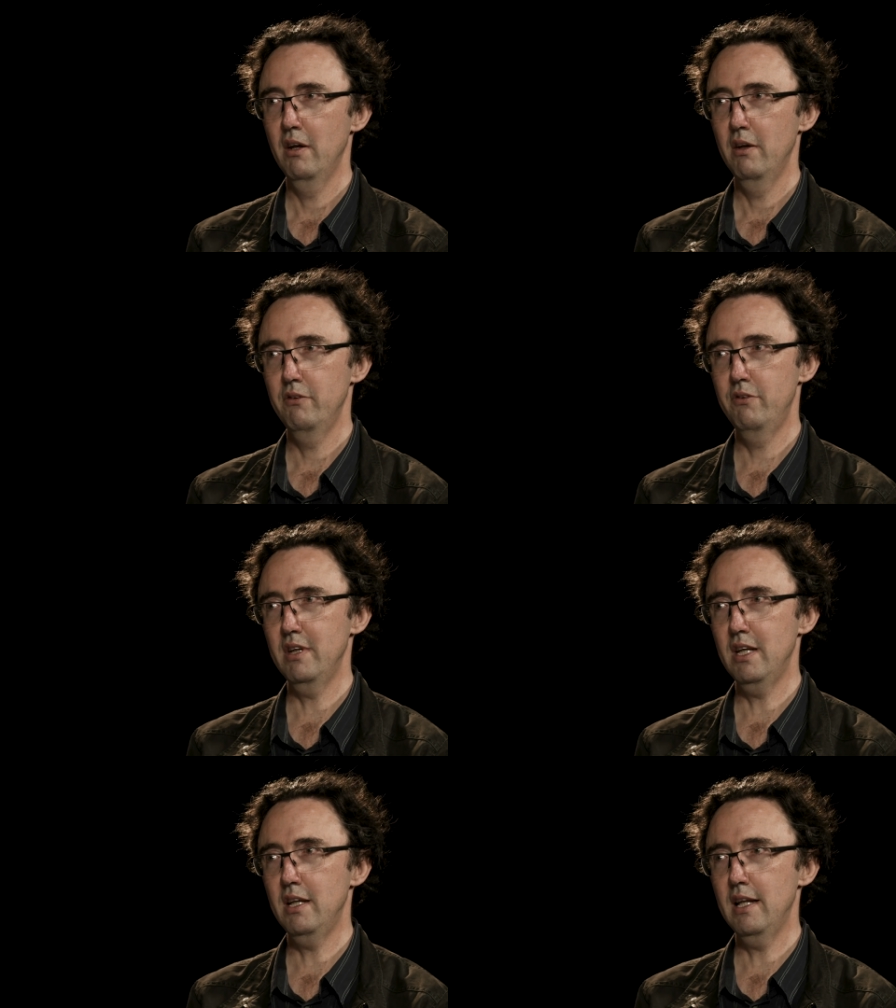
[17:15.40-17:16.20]

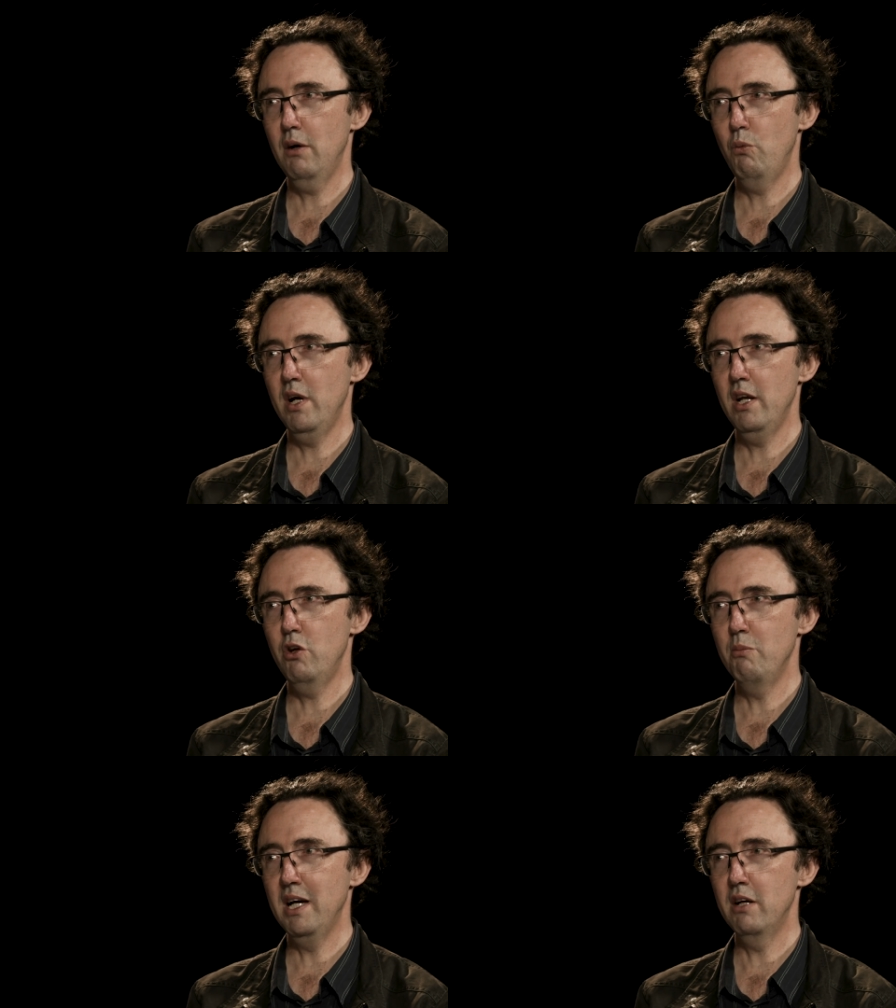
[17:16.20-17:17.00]
see that where
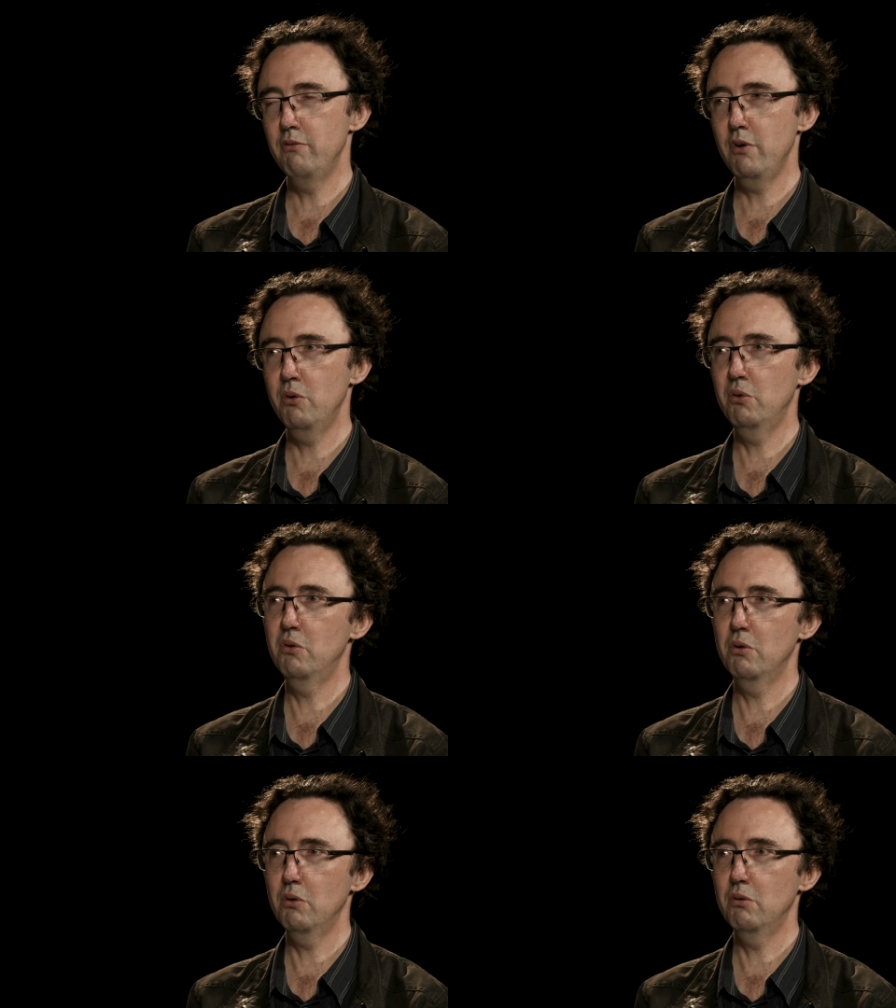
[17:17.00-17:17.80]
you made a phone
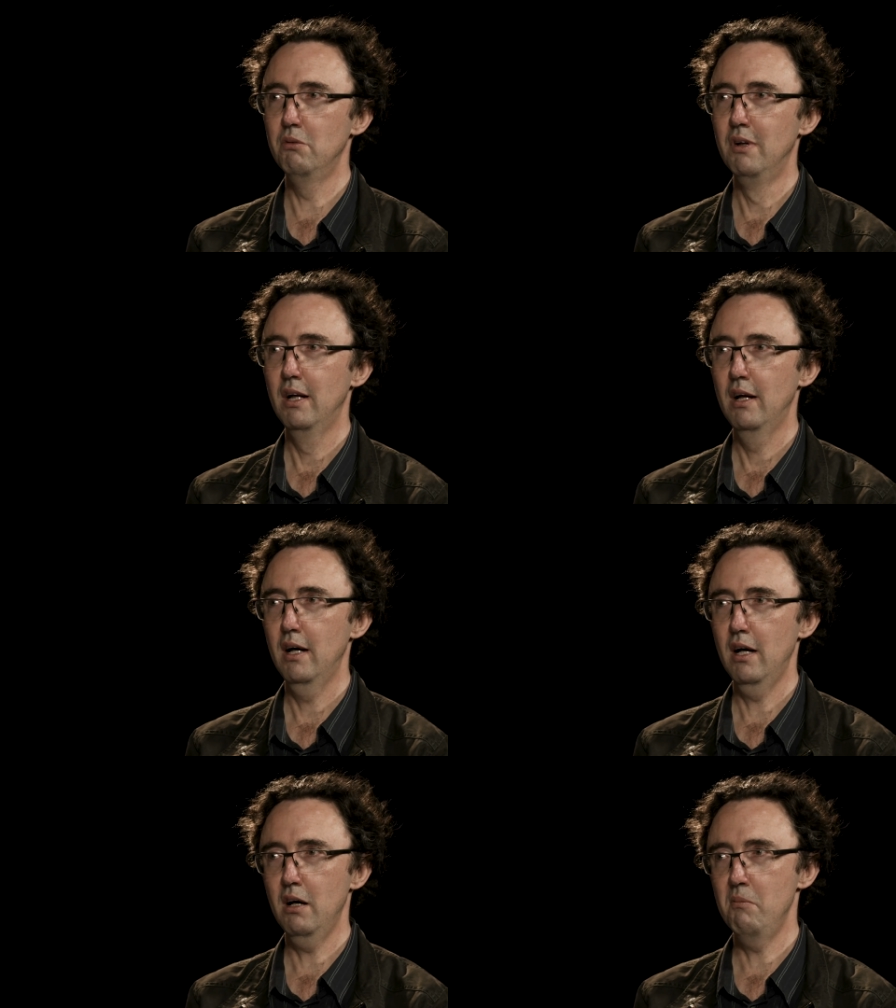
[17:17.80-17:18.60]
call
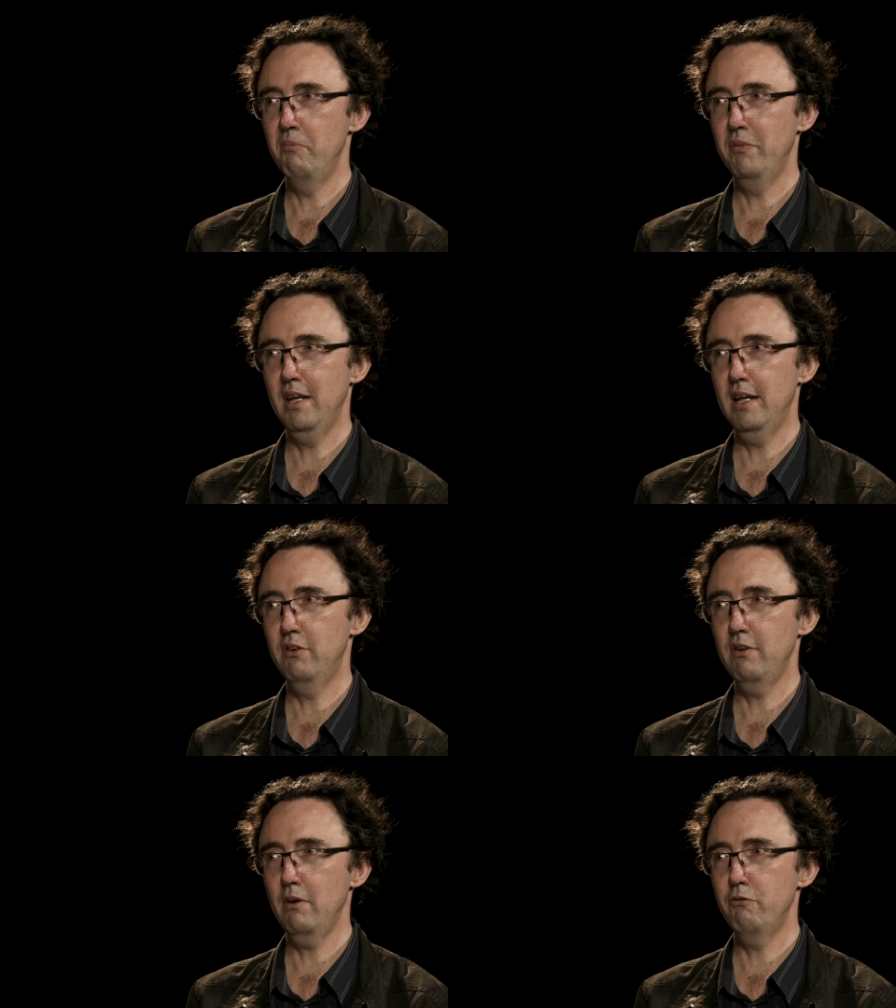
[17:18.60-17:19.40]
um,
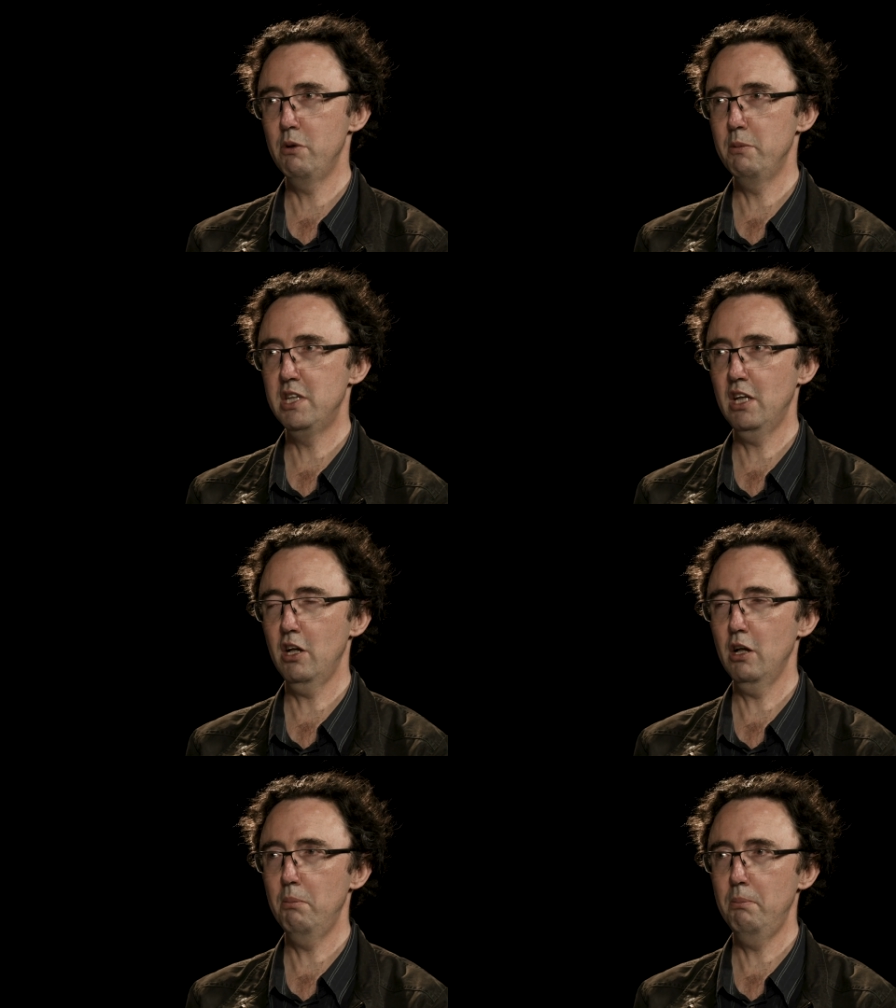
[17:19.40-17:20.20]
is uh, from a
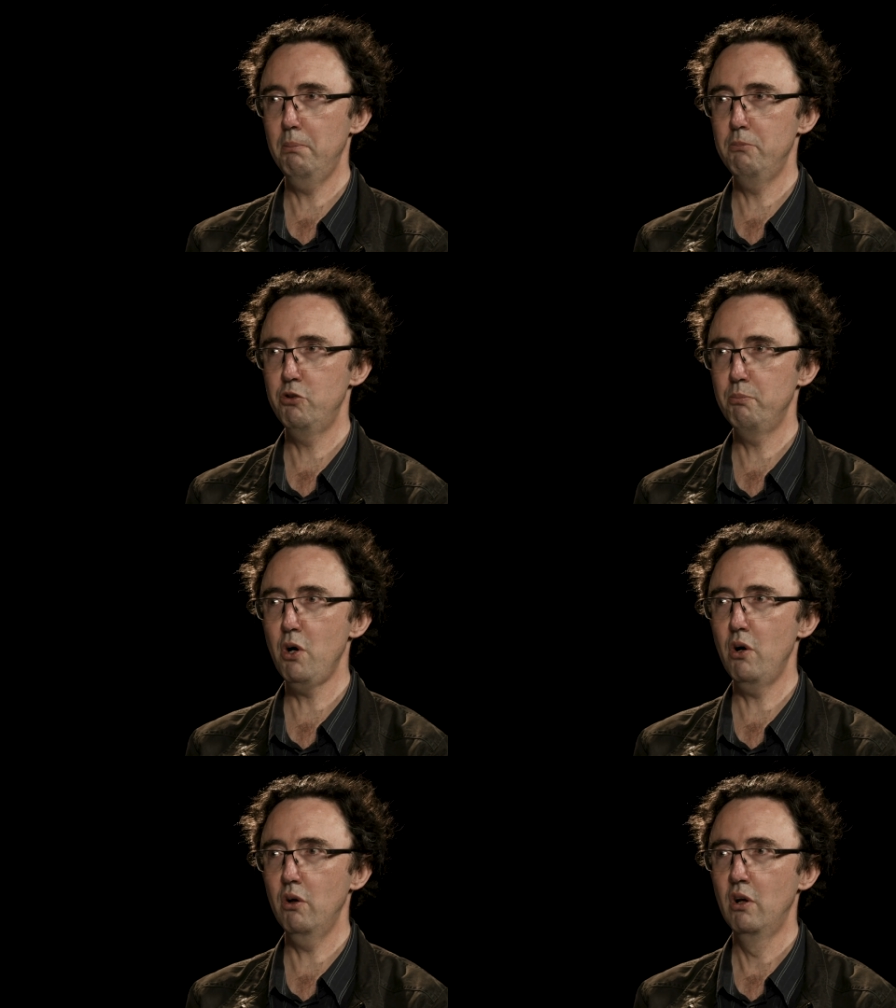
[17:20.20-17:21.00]
particular
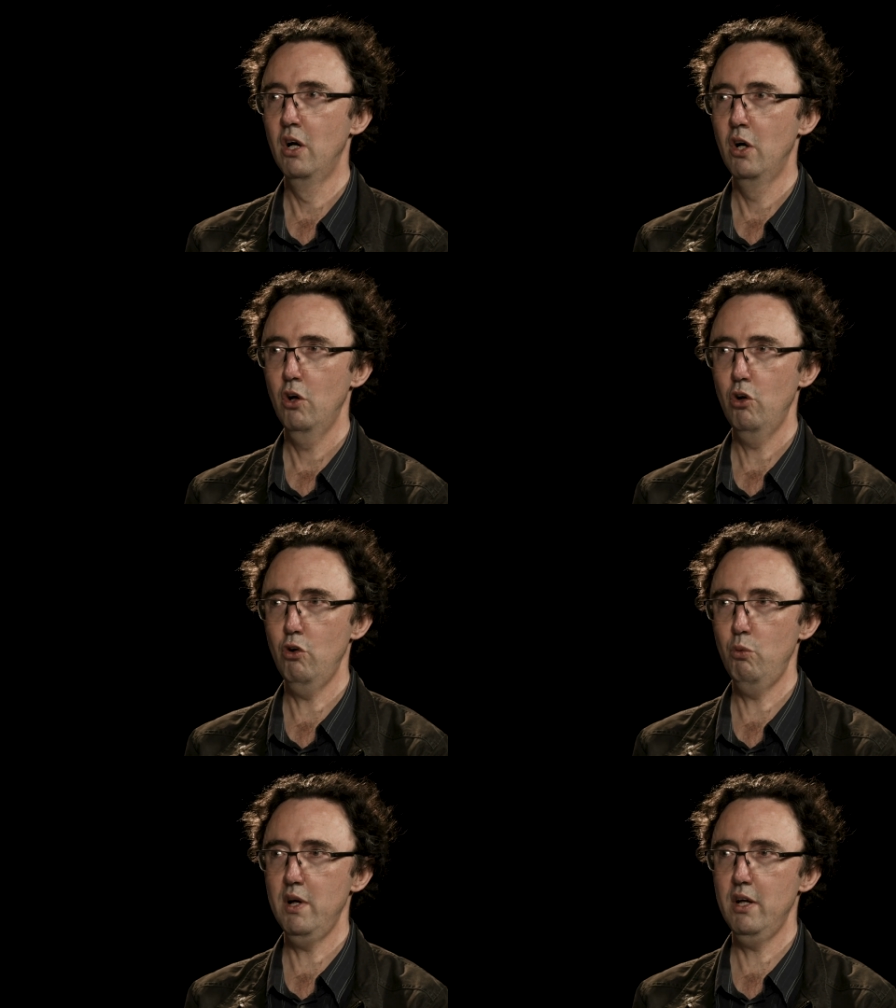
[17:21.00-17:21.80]
spot
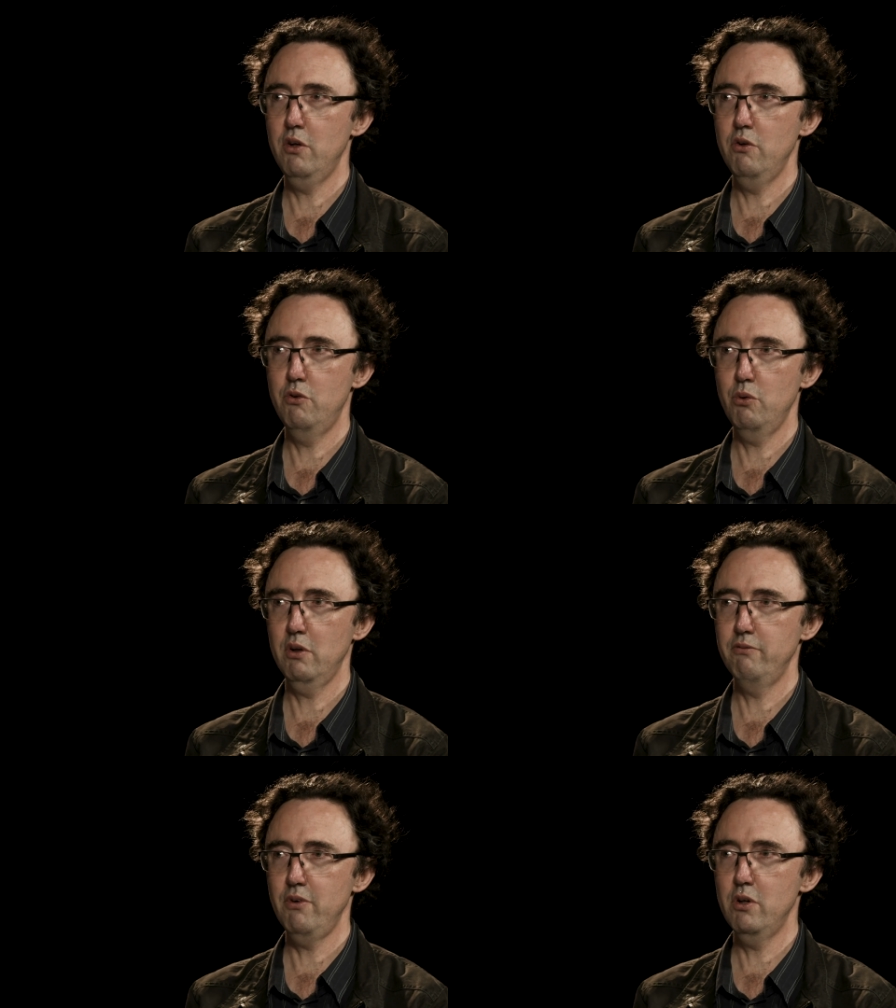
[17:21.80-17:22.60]
or where you took
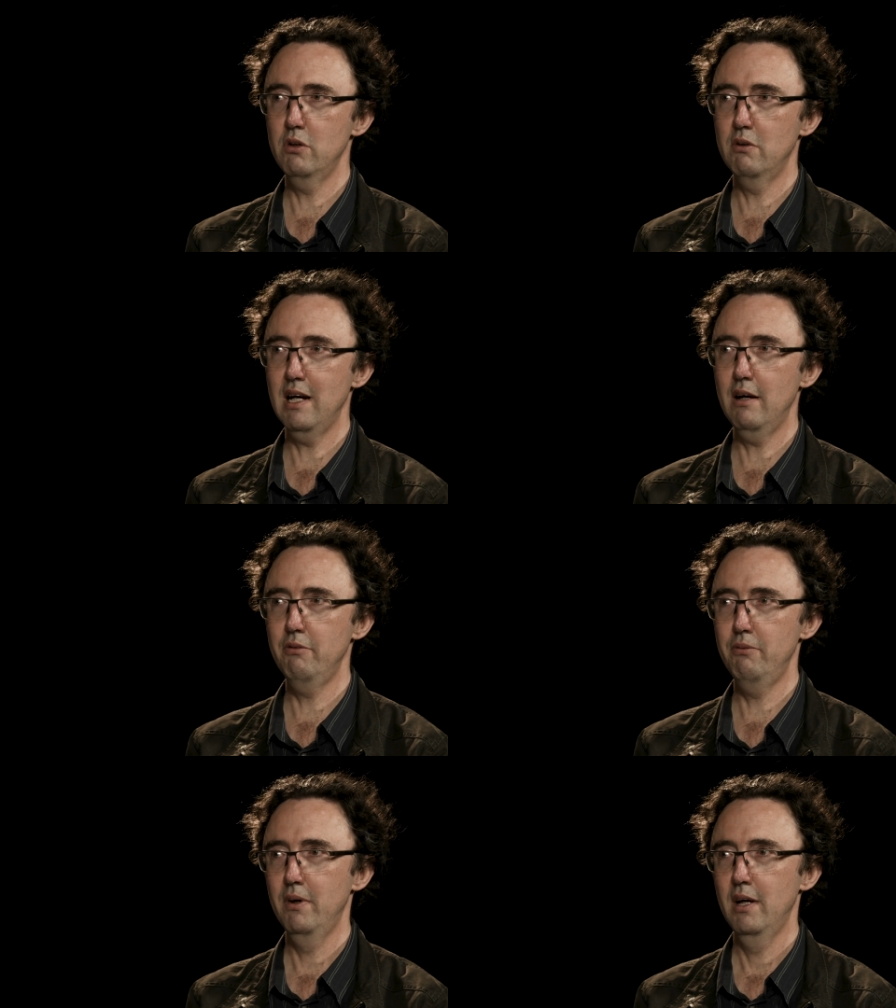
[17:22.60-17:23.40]
a
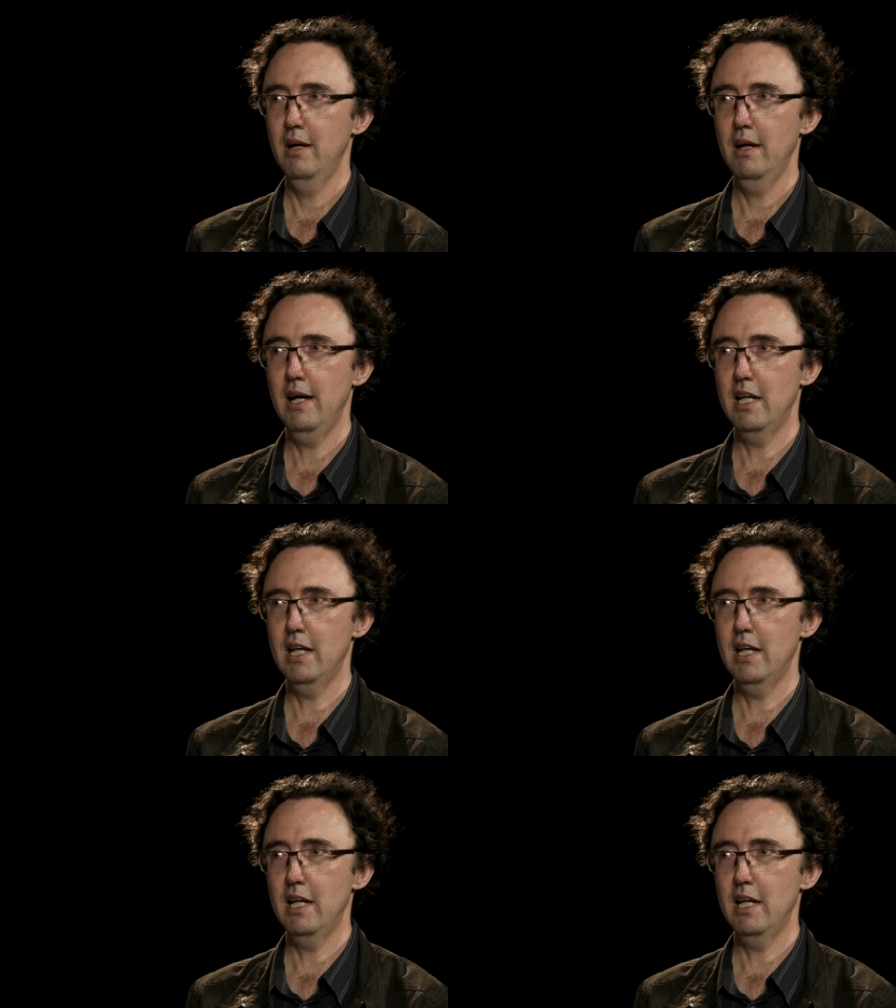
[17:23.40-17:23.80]
photograph mm.